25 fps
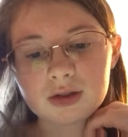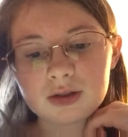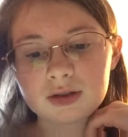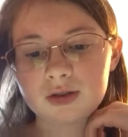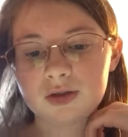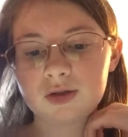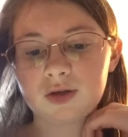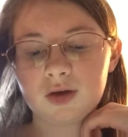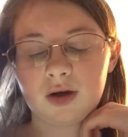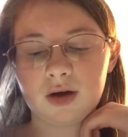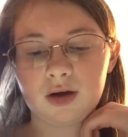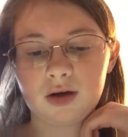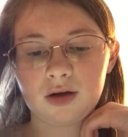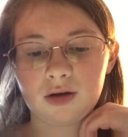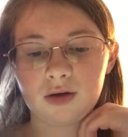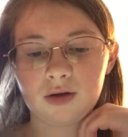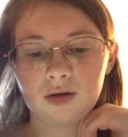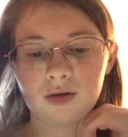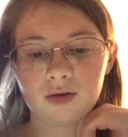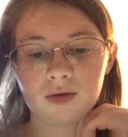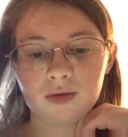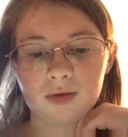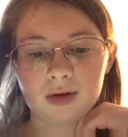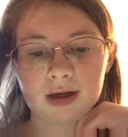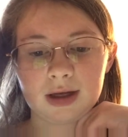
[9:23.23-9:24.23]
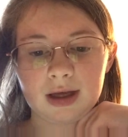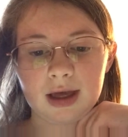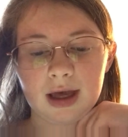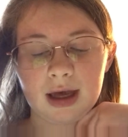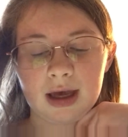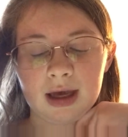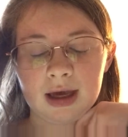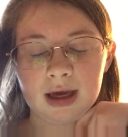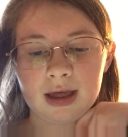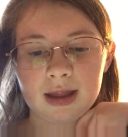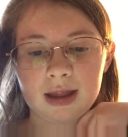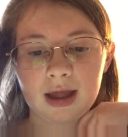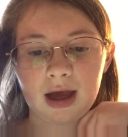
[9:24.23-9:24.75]
So,
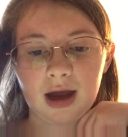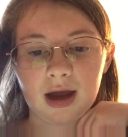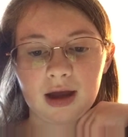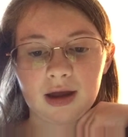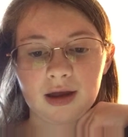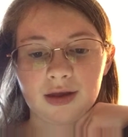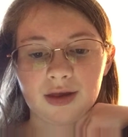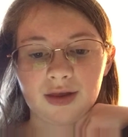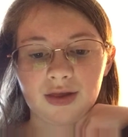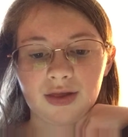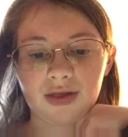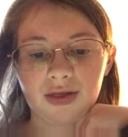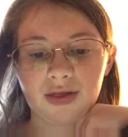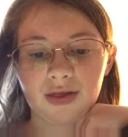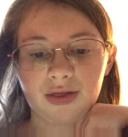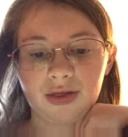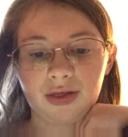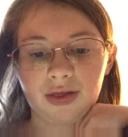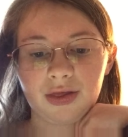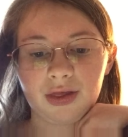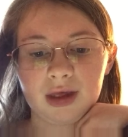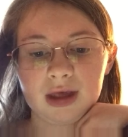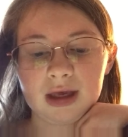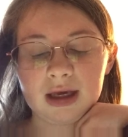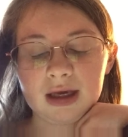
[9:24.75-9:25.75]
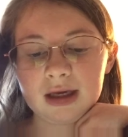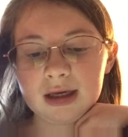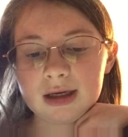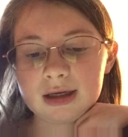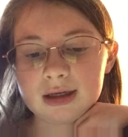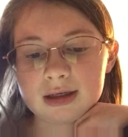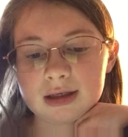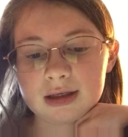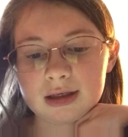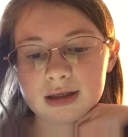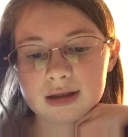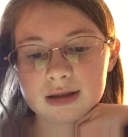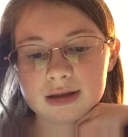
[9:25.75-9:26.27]
and I
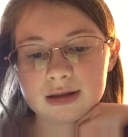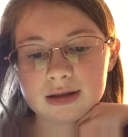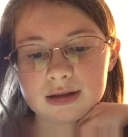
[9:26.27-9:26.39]
think,